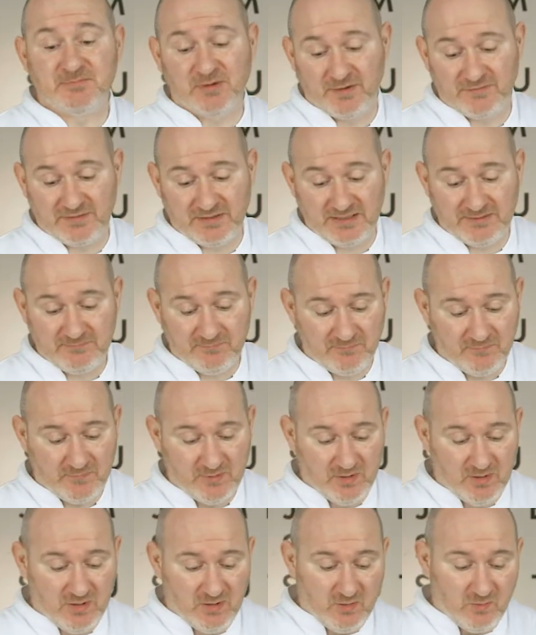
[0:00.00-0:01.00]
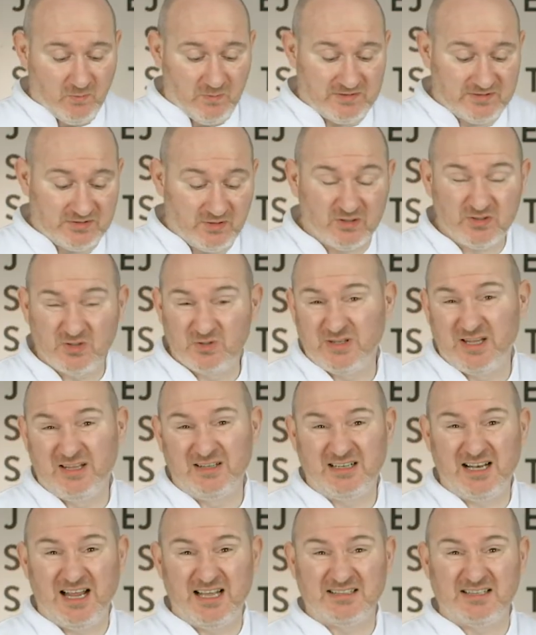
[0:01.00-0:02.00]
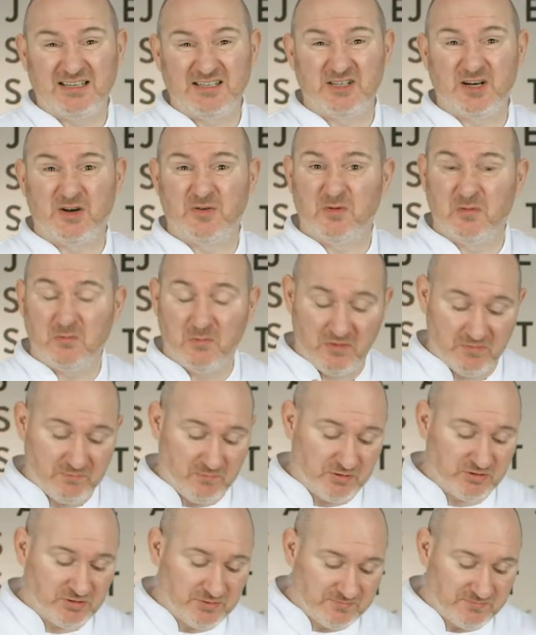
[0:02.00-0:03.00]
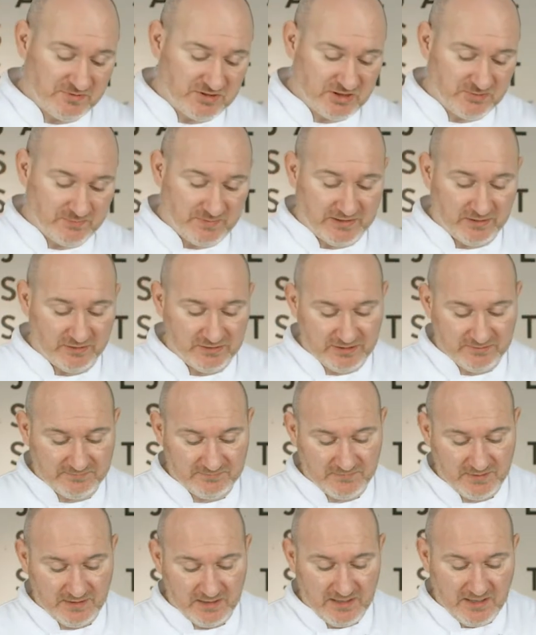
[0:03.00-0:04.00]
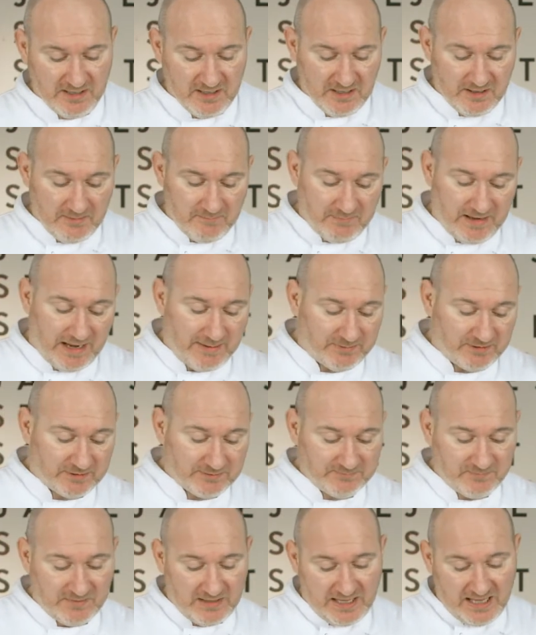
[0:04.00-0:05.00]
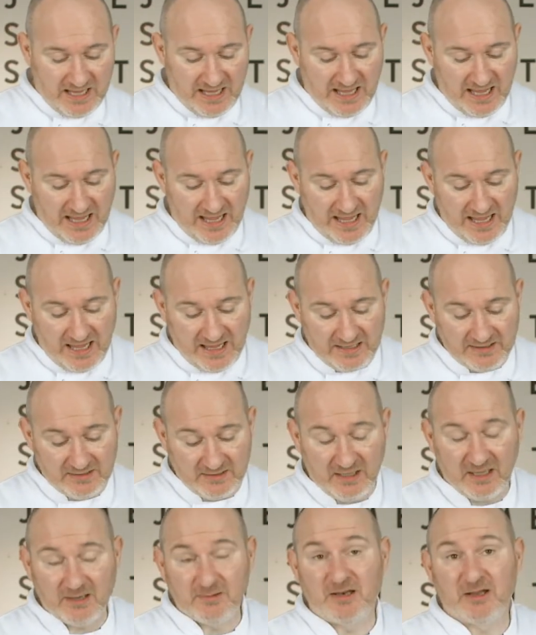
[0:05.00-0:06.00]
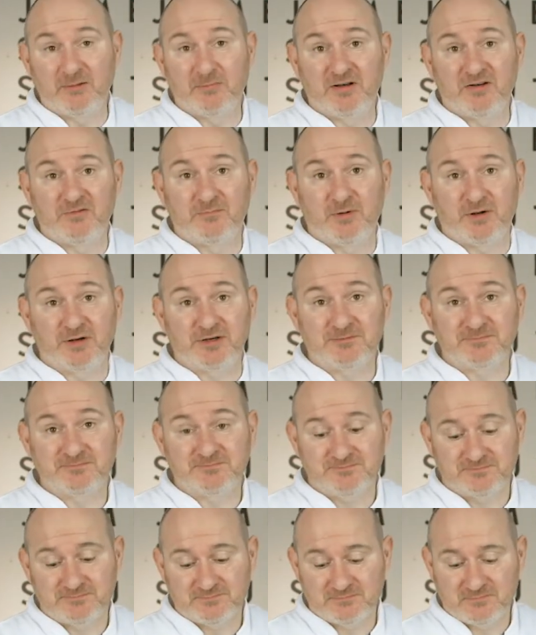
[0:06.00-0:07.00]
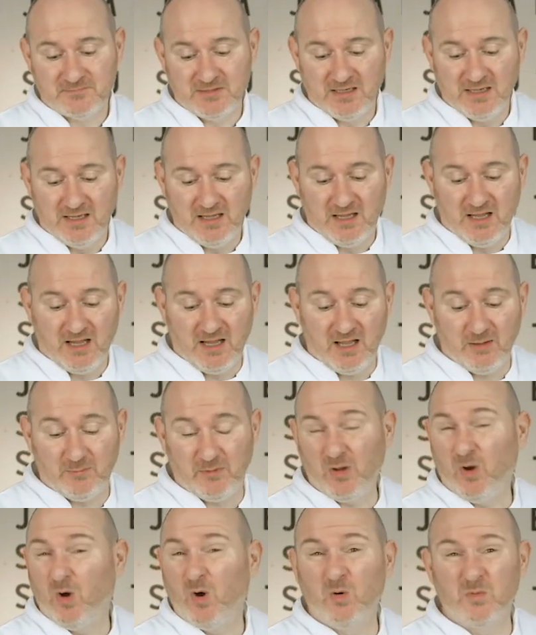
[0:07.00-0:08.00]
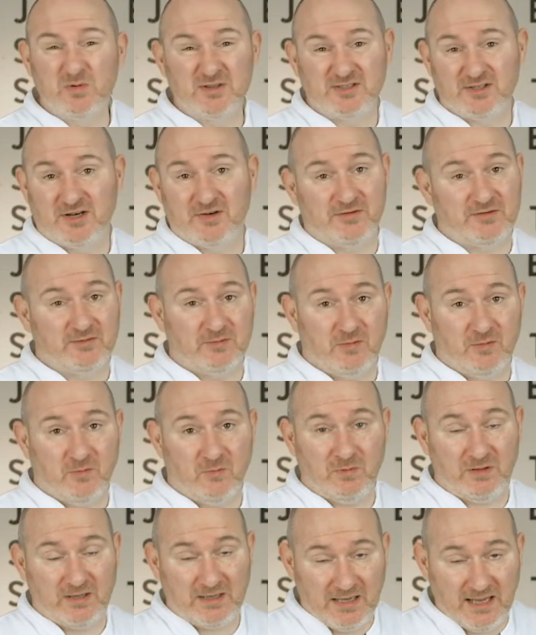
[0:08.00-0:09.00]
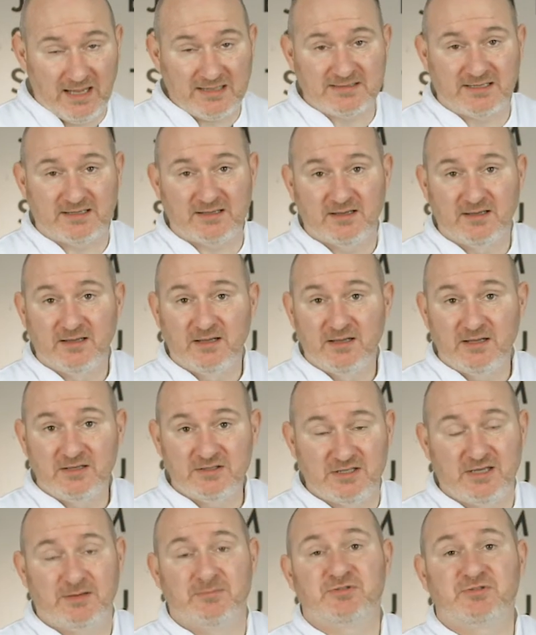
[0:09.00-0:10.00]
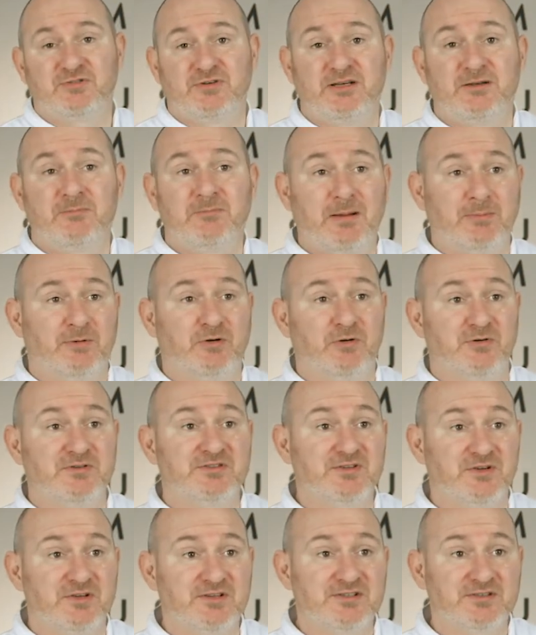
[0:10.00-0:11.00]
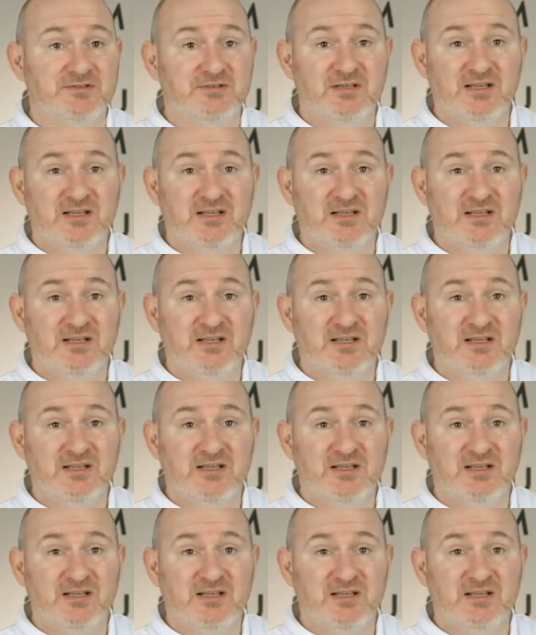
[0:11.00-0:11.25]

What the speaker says: perfectly. We also then classically serve them with mushrooms, spring onion, pepper, and a little bit of butter. And we always serve it with a classic James Street peppercorn sauce.